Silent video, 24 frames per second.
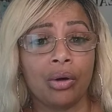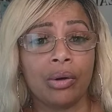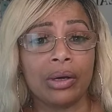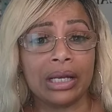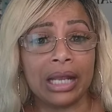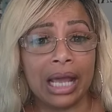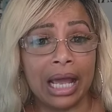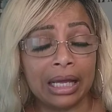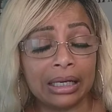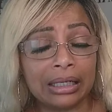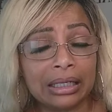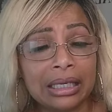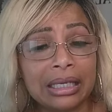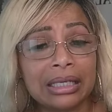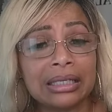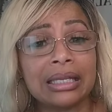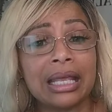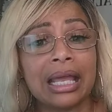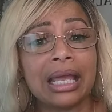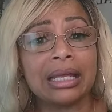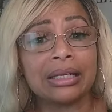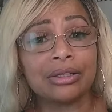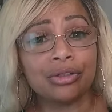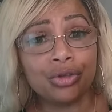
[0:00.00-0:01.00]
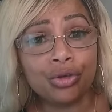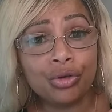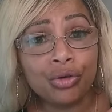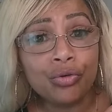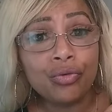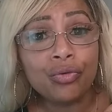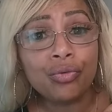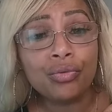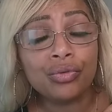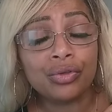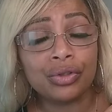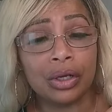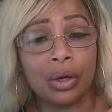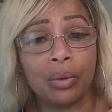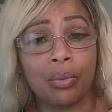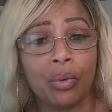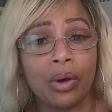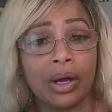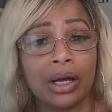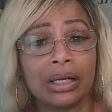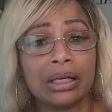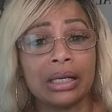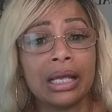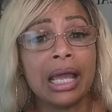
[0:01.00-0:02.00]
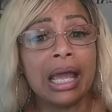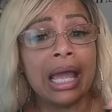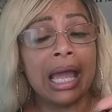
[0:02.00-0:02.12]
and how to get that to someone,